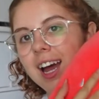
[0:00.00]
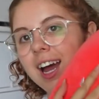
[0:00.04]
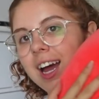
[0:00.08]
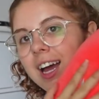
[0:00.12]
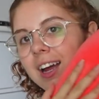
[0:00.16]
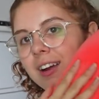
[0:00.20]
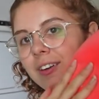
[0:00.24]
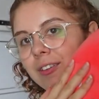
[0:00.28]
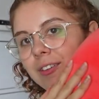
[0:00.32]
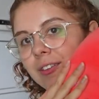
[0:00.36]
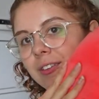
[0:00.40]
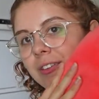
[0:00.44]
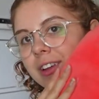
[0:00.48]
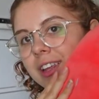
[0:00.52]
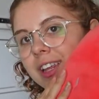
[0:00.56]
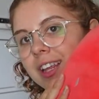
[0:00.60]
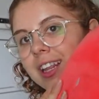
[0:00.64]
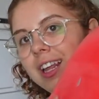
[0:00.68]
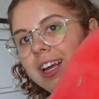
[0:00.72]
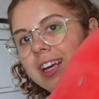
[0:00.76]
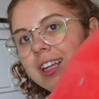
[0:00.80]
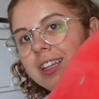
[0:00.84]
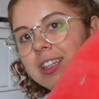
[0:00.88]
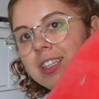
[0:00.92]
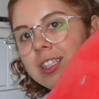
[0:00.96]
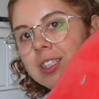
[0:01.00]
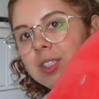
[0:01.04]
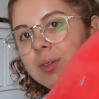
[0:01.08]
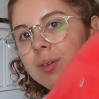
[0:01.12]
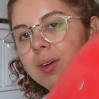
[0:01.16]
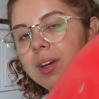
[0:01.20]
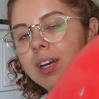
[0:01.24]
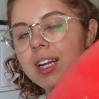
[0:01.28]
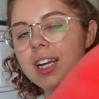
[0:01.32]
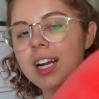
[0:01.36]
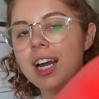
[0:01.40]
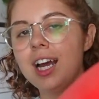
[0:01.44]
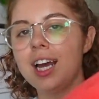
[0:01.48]
I really like this
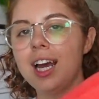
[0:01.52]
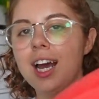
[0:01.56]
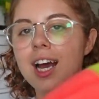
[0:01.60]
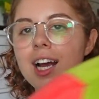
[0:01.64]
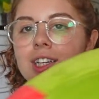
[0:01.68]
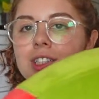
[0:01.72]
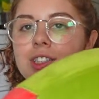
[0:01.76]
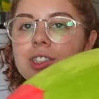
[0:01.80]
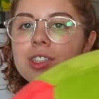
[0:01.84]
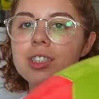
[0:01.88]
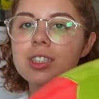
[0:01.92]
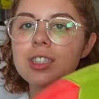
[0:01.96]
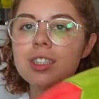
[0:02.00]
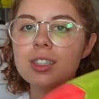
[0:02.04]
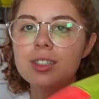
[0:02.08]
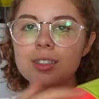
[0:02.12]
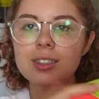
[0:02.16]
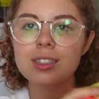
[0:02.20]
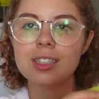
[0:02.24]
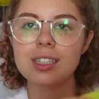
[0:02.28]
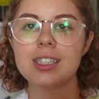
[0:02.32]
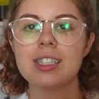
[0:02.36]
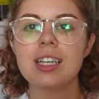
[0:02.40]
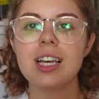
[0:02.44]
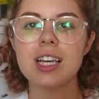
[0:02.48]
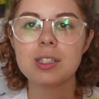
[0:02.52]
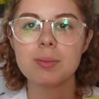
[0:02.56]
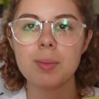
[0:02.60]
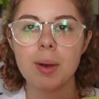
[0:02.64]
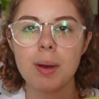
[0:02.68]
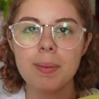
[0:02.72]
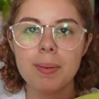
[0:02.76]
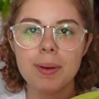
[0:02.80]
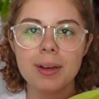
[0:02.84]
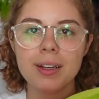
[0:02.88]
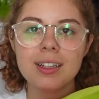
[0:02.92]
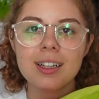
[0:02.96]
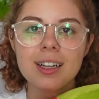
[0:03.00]
one. I actually use this as
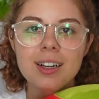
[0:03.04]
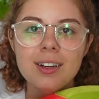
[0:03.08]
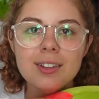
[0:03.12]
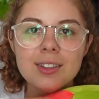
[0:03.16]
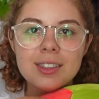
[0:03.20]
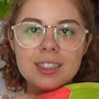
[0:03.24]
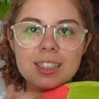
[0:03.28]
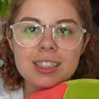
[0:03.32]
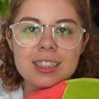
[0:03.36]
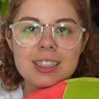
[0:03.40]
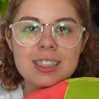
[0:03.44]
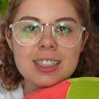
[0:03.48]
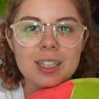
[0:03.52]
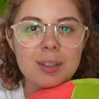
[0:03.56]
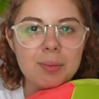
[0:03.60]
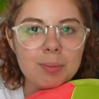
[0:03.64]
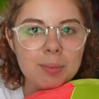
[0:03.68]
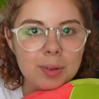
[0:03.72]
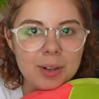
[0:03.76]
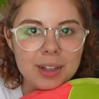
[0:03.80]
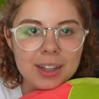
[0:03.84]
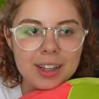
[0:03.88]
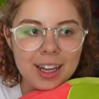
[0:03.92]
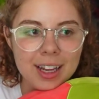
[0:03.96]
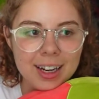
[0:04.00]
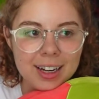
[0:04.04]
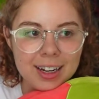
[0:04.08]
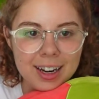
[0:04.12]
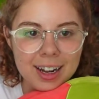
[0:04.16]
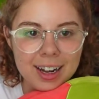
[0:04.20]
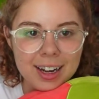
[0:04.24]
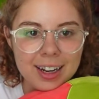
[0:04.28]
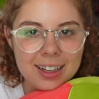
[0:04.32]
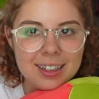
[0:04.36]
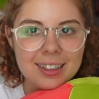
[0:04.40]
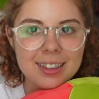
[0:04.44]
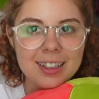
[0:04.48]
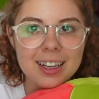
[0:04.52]
my pillow to sleep with at
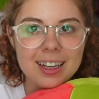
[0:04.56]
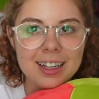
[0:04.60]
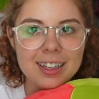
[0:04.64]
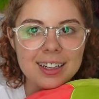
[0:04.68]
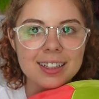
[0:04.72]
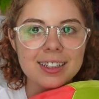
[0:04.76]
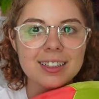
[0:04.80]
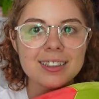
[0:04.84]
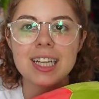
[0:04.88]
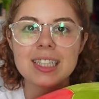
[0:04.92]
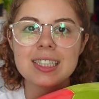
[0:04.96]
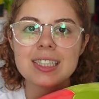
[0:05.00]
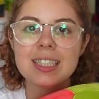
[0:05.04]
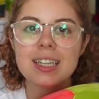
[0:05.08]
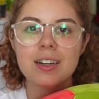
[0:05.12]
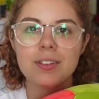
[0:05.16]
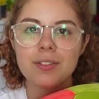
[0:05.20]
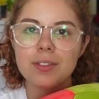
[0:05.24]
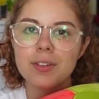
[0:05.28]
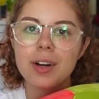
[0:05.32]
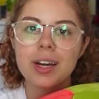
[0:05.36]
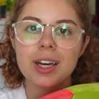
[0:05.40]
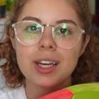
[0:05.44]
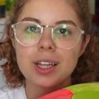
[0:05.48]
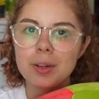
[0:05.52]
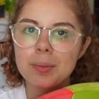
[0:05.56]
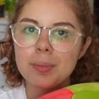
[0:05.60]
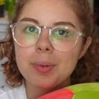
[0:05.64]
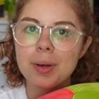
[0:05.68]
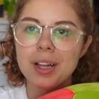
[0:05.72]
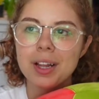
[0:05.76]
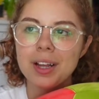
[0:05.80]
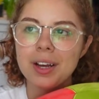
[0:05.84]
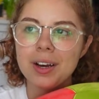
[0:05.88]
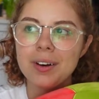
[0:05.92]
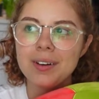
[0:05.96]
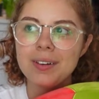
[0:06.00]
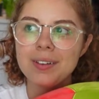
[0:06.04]
night, like instead of a regular
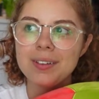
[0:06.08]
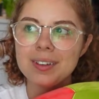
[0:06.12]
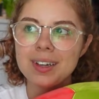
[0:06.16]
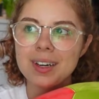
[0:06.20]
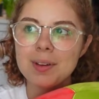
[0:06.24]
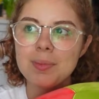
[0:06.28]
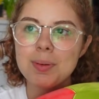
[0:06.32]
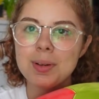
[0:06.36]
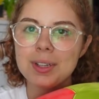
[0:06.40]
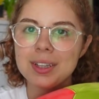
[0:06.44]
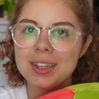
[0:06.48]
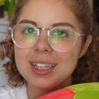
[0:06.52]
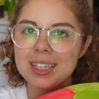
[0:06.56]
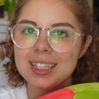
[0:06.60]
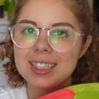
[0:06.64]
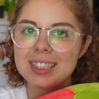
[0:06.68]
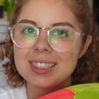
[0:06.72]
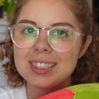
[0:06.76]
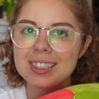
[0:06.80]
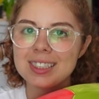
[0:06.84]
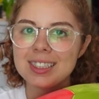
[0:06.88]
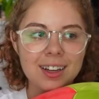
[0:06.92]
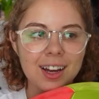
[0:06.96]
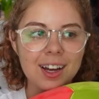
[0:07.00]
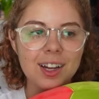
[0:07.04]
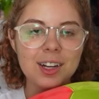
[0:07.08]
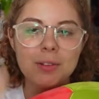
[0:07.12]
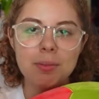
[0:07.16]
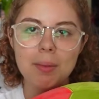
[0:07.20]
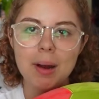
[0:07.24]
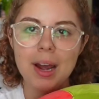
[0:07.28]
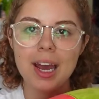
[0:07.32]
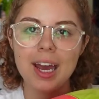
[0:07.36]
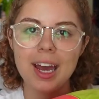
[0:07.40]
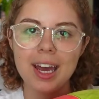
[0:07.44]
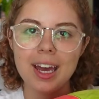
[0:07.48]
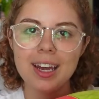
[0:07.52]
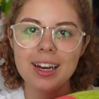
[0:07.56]
pillow. I put this under my
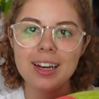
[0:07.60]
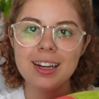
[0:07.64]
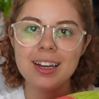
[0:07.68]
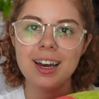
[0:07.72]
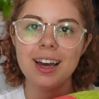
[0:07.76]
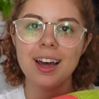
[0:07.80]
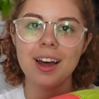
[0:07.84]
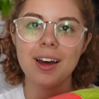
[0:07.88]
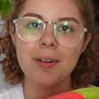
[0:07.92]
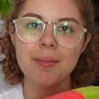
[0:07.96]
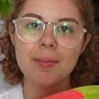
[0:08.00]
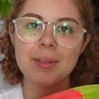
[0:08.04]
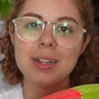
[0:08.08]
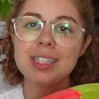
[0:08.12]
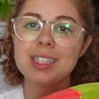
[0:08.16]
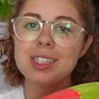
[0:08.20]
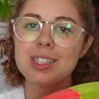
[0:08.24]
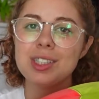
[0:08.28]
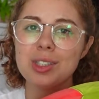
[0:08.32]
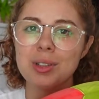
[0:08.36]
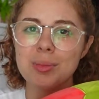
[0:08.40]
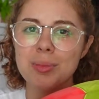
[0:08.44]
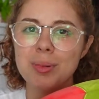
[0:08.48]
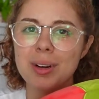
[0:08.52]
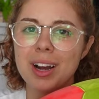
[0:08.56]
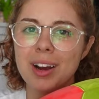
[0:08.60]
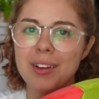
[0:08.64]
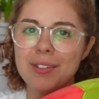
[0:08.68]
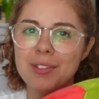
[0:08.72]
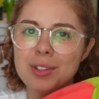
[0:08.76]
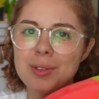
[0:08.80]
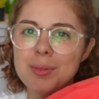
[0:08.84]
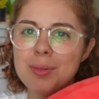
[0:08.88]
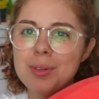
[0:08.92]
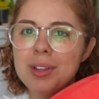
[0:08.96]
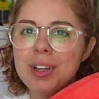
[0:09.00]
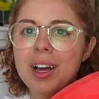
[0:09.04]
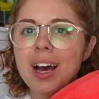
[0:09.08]
head. It's super
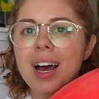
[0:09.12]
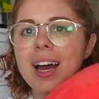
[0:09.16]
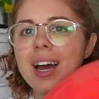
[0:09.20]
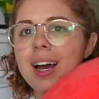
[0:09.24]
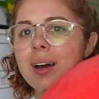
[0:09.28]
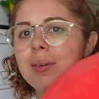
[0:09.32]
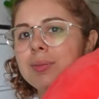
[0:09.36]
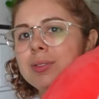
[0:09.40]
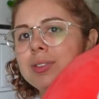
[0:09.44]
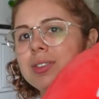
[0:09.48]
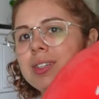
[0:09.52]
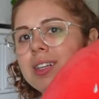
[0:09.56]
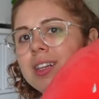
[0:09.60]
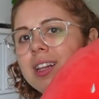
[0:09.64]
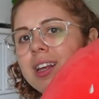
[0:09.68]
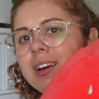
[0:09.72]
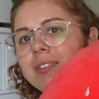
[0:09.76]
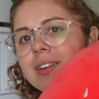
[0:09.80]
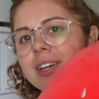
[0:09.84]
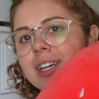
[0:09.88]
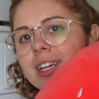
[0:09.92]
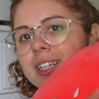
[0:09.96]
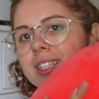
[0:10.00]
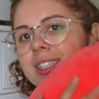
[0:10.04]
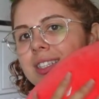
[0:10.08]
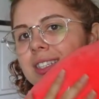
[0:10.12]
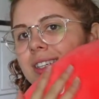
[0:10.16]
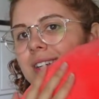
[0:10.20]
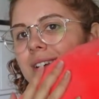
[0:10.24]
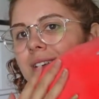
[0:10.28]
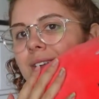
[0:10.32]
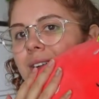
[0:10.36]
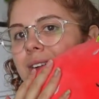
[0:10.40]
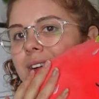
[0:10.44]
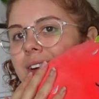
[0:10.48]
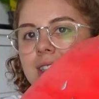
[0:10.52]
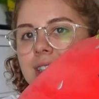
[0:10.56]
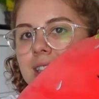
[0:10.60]
comfortable. I absolutely love it.
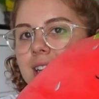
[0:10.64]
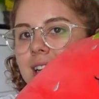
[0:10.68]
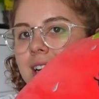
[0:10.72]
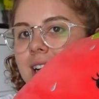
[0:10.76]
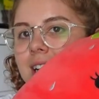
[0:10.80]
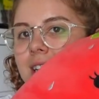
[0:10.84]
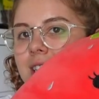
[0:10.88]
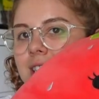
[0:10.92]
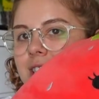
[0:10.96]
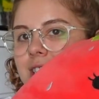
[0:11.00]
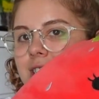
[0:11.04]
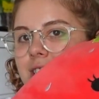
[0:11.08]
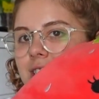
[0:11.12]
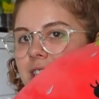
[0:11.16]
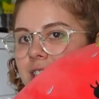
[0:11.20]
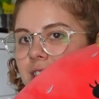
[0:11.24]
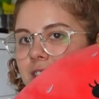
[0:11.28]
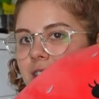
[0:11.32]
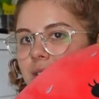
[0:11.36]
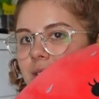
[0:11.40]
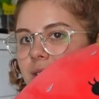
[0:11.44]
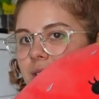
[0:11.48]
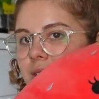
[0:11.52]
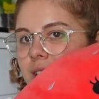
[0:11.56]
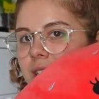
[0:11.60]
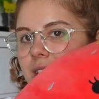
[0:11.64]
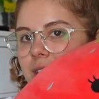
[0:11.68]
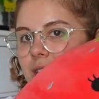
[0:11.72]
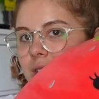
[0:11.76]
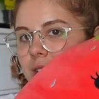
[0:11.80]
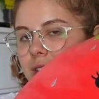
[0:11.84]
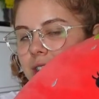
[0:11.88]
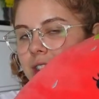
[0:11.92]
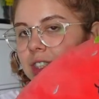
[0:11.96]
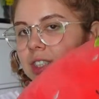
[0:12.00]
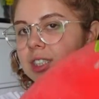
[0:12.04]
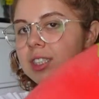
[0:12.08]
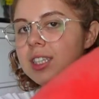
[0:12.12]
So yeah, she's so
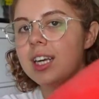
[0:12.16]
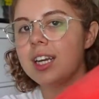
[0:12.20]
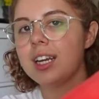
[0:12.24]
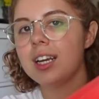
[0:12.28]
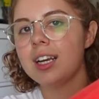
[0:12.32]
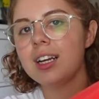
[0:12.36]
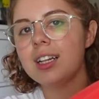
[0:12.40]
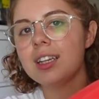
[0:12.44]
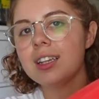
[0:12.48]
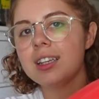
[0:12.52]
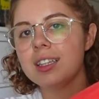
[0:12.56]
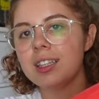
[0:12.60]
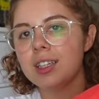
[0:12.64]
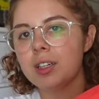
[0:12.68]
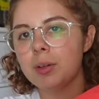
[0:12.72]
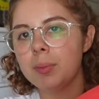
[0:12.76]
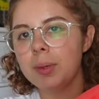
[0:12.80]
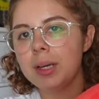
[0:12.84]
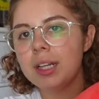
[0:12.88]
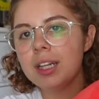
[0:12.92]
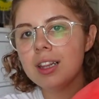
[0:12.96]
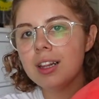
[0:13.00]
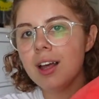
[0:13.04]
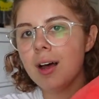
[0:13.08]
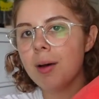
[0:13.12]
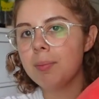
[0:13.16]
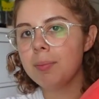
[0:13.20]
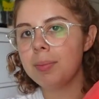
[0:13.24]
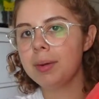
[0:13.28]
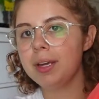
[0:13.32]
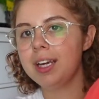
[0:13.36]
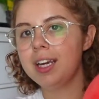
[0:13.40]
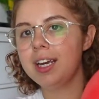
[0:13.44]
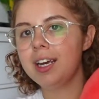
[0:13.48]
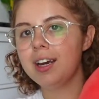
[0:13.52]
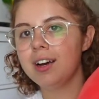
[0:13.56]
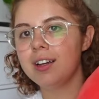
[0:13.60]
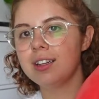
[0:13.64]
cute. She's getting a little bit
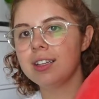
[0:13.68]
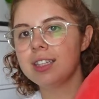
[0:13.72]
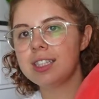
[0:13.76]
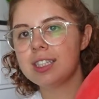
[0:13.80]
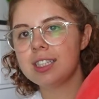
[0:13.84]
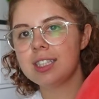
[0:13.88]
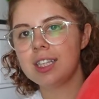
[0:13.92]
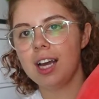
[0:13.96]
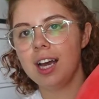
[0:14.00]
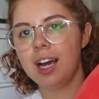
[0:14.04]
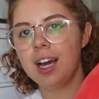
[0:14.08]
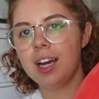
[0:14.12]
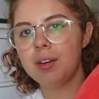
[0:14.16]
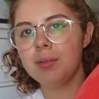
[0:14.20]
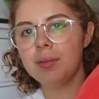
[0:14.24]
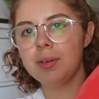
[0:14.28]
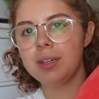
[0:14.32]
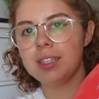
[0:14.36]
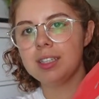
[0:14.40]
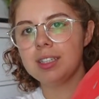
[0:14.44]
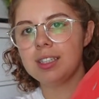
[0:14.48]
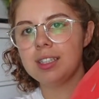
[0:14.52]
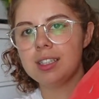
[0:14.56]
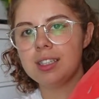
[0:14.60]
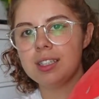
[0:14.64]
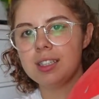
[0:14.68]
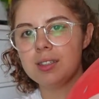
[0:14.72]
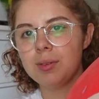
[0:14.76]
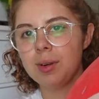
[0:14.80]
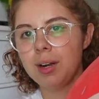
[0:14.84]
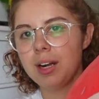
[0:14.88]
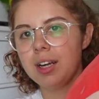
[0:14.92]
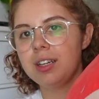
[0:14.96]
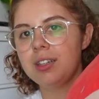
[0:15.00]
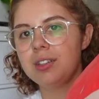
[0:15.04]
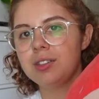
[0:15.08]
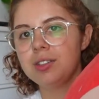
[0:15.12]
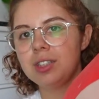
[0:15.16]
lumpy on the side because this is where
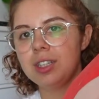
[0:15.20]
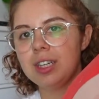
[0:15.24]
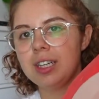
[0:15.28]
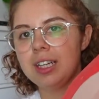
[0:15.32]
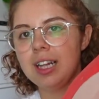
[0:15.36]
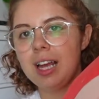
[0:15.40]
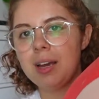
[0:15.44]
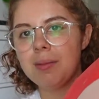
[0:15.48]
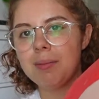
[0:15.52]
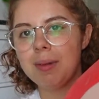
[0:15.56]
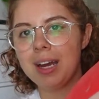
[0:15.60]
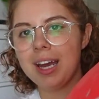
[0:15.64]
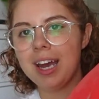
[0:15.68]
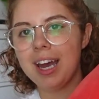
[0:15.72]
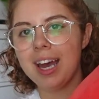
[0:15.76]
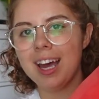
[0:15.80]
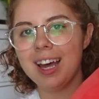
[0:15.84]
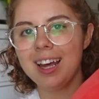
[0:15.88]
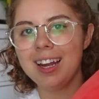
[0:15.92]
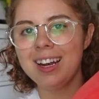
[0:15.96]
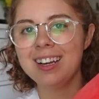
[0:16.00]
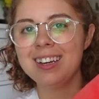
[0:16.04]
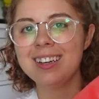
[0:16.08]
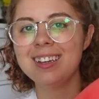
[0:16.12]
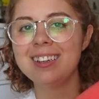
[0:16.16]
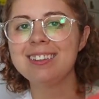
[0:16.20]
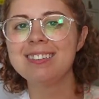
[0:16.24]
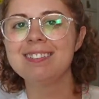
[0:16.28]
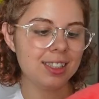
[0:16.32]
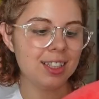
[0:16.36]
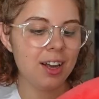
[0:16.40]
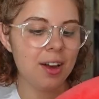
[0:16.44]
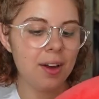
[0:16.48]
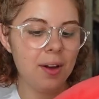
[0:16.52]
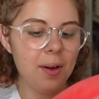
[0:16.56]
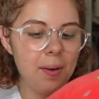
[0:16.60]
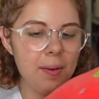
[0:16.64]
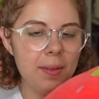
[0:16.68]
I usually lay my head.
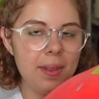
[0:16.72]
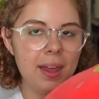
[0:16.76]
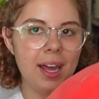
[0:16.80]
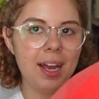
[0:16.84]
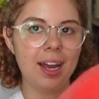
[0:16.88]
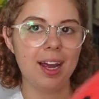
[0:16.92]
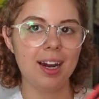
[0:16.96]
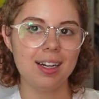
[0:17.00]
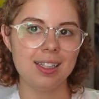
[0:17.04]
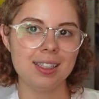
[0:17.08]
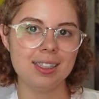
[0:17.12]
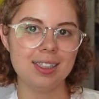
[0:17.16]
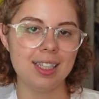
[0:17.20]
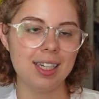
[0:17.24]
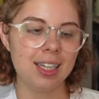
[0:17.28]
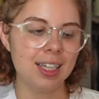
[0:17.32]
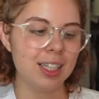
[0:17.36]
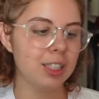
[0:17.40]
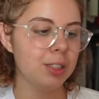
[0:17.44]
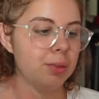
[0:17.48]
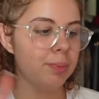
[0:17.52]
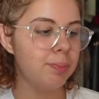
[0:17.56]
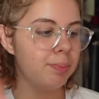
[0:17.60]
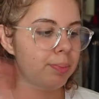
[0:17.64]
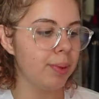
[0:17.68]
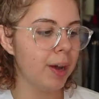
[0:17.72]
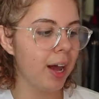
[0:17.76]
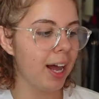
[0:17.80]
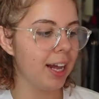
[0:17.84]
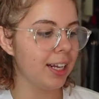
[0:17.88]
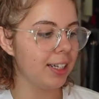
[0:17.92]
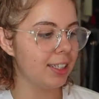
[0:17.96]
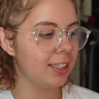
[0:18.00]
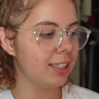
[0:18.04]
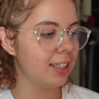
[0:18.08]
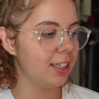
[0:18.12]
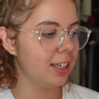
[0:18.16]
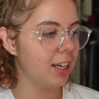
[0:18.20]
So that kind of stinks,
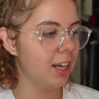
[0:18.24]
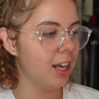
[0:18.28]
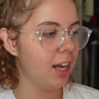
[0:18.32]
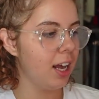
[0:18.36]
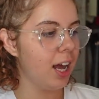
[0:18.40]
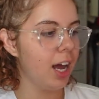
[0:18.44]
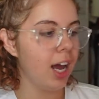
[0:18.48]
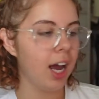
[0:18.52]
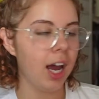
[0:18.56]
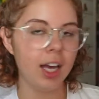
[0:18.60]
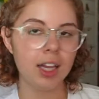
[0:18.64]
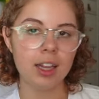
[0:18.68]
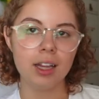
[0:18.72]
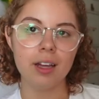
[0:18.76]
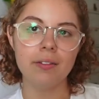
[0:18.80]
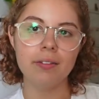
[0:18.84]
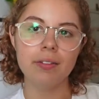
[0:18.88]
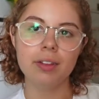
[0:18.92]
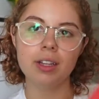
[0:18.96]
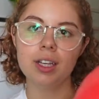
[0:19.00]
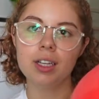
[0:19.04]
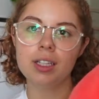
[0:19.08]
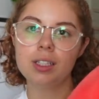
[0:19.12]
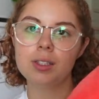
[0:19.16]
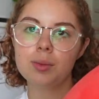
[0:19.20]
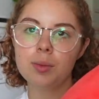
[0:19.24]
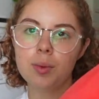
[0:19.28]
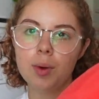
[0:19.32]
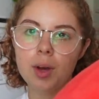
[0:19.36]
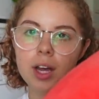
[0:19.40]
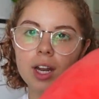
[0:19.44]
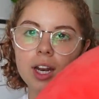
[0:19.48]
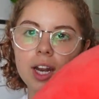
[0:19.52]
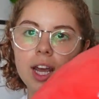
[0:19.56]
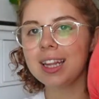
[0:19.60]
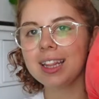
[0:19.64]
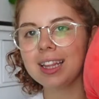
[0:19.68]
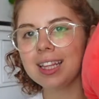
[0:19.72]
but I love this
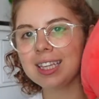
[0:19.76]
one.